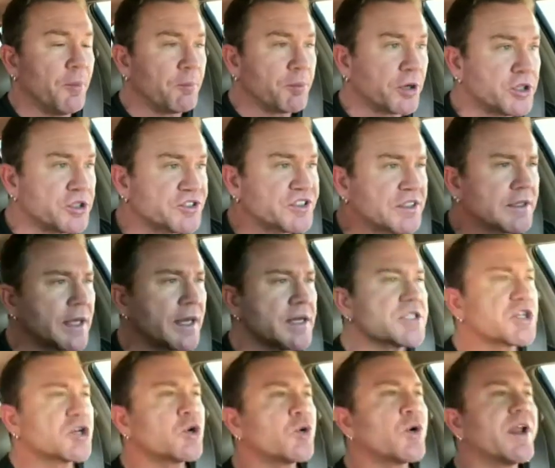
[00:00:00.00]
The person that
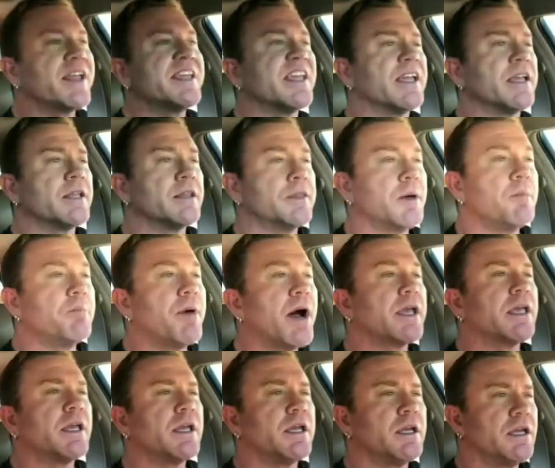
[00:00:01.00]
is cranking the
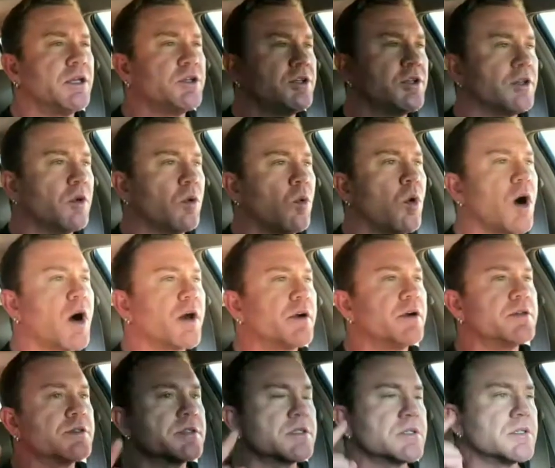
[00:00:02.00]
bucket into the
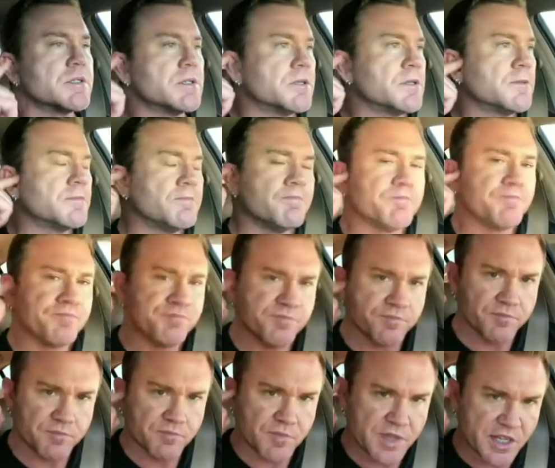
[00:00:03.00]
waters
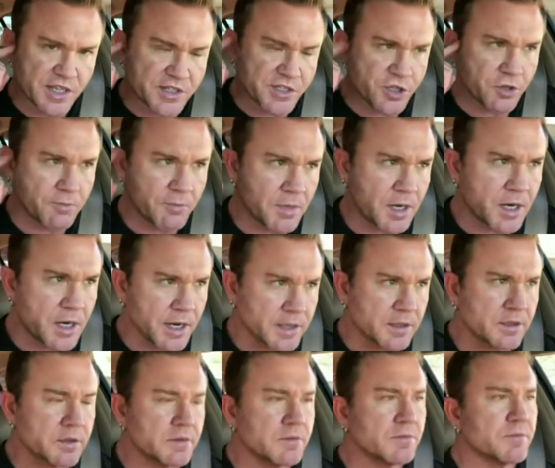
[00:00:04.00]
is your
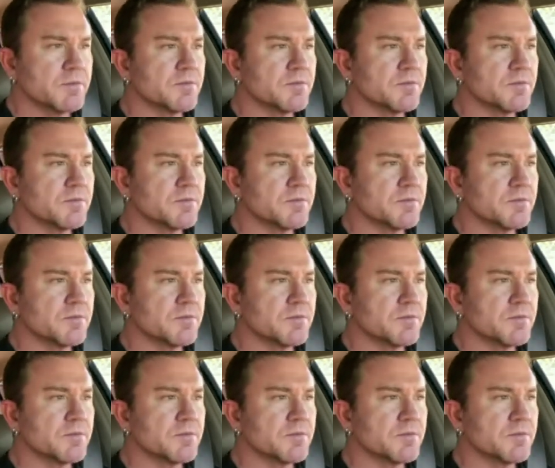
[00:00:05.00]
mind.